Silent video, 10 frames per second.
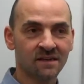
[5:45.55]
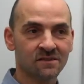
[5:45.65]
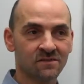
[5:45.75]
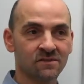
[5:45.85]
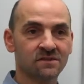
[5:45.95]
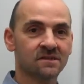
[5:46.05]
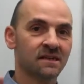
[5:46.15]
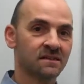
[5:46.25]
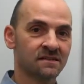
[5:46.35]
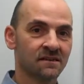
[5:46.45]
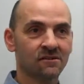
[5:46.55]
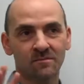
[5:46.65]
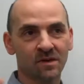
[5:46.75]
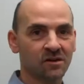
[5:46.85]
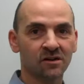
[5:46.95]
So they're just kind of saying, oh, I'm
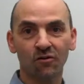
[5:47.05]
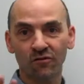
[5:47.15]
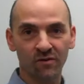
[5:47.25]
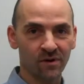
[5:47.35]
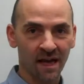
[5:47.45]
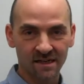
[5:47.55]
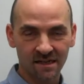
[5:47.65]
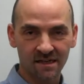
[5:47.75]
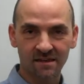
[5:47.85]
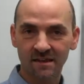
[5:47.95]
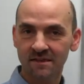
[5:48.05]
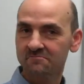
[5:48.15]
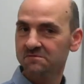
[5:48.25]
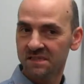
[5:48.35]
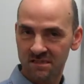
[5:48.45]
not going to overreact to anything.
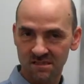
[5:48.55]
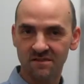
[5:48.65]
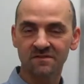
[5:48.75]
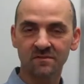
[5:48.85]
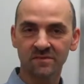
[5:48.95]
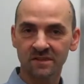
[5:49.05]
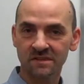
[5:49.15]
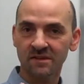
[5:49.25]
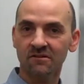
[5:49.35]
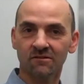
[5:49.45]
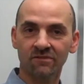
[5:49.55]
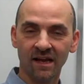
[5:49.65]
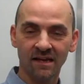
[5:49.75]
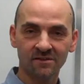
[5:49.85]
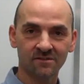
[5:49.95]
It's just if something's there, I'll
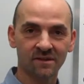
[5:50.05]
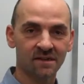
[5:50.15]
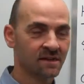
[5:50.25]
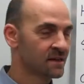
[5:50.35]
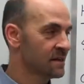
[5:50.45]
react to it.